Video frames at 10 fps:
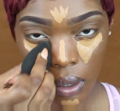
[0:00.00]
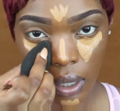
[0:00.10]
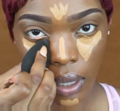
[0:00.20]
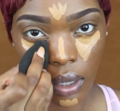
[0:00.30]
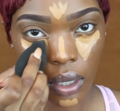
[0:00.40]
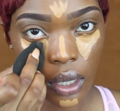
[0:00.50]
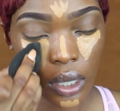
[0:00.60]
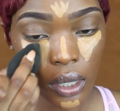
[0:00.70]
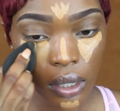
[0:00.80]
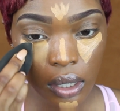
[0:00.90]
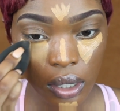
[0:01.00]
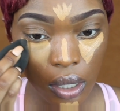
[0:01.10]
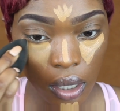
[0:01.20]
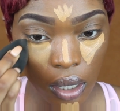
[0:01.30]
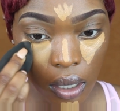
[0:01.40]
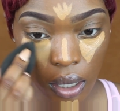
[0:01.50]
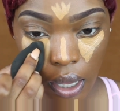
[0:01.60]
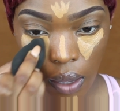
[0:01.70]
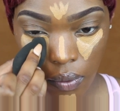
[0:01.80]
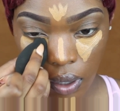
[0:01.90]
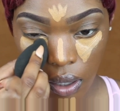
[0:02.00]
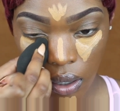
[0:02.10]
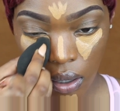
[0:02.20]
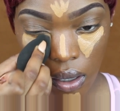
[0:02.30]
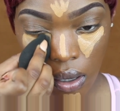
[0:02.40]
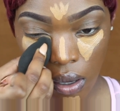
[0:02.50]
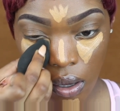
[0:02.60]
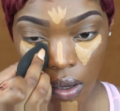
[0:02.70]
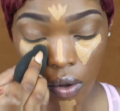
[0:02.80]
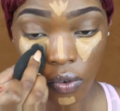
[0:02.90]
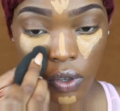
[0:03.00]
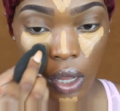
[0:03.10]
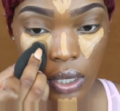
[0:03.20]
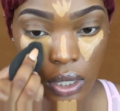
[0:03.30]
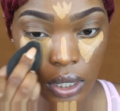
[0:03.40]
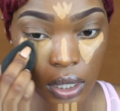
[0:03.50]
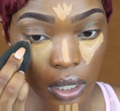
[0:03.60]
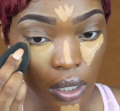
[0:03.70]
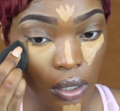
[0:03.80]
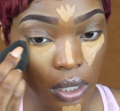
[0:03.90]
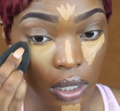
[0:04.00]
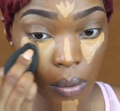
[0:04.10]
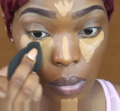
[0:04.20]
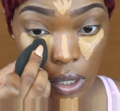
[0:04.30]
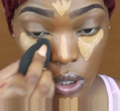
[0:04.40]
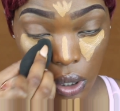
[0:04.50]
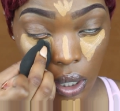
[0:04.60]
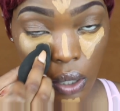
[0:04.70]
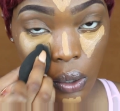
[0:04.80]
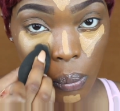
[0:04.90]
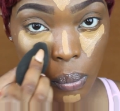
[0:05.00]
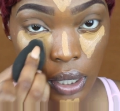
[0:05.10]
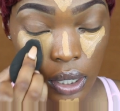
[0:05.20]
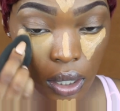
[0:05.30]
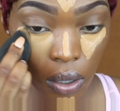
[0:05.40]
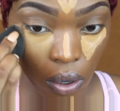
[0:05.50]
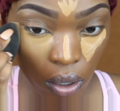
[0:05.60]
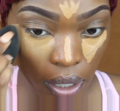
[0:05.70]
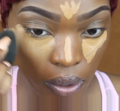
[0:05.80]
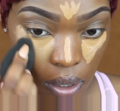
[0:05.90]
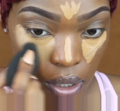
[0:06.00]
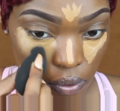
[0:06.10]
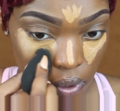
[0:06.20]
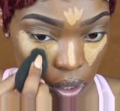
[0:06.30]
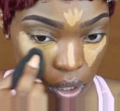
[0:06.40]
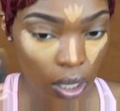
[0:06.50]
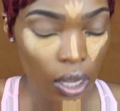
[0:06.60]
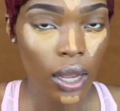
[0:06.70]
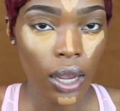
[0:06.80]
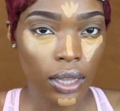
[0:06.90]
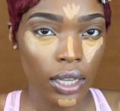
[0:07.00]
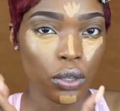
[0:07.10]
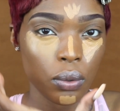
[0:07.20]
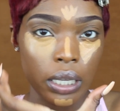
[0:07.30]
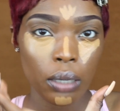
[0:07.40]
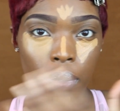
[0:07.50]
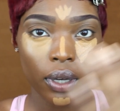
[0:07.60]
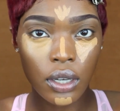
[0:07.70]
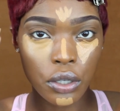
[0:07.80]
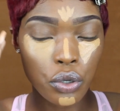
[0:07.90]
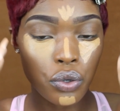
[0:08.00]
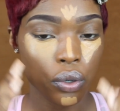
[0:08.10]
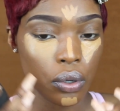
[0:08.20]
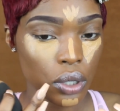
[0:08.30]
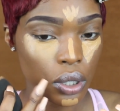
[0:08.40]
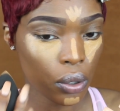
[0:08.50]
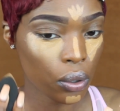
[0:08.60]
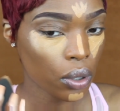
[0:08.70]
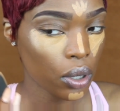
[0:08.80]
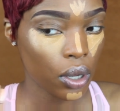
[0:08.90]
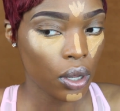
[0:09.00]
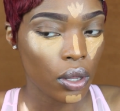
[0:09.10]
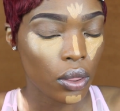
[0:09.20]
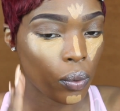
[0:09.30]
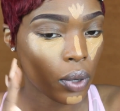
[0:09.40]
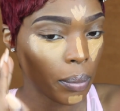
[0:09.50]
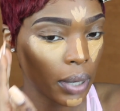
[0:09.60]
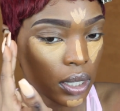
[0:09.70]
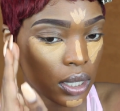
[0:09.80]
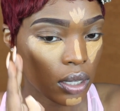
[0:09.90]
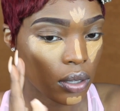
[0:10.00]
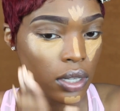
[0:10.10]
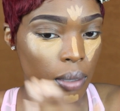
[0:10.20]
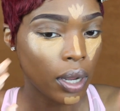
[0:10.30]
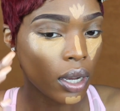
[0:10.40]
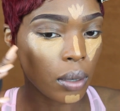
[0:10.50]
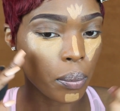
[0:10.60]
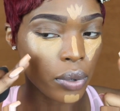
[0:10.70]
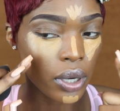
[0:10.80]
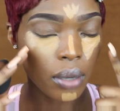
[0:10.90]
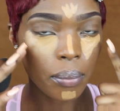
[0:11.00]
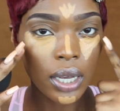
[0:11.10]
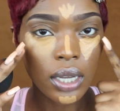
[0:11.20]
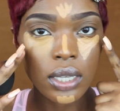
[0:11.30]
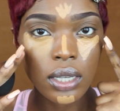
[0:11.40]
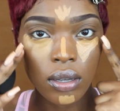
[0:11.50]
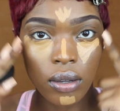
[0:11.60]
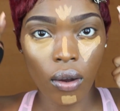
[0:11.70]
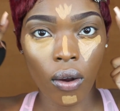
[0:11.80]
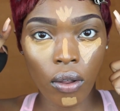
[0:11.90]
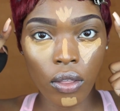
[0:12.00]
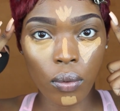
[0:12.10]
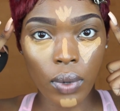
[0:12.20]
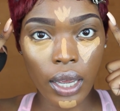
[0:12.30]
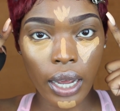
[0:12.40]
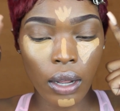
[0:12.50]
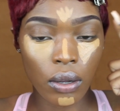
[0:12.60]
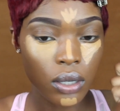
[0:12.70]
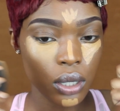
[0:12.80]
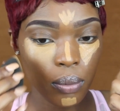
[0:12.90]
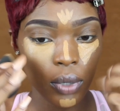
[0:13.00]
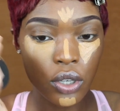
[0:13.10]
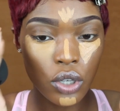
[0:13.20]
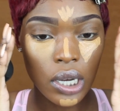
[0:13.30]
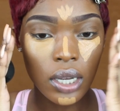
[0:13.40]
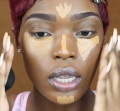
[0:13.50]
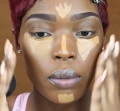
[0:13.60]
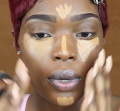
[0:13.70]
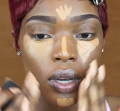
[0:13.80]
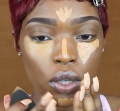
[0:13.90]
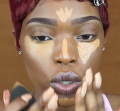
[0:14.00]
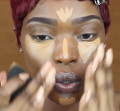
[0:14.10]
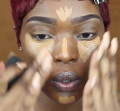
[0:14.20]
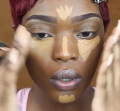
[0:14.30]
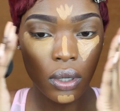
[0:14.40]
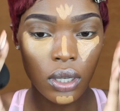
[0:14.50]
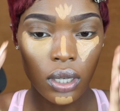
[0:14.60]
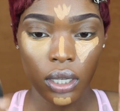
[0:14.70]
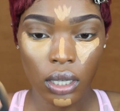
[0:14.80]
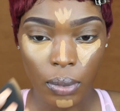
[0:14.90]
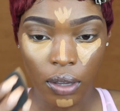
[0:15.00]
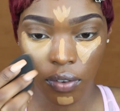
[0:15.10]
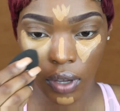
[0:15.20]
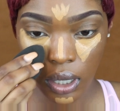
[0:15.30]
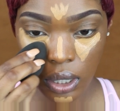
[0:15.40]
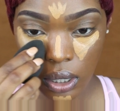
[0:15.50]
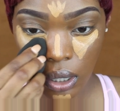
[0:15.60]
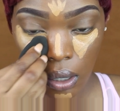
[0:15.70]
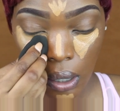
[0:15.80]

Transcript: Now the key to having a flawless concealer is to make sure that you blend it all out evenly and that you keep it controlled. So the way my concealer is, I'm not going to bring my concealer all the way out. So I'm going to try to keep it controlled and into my face.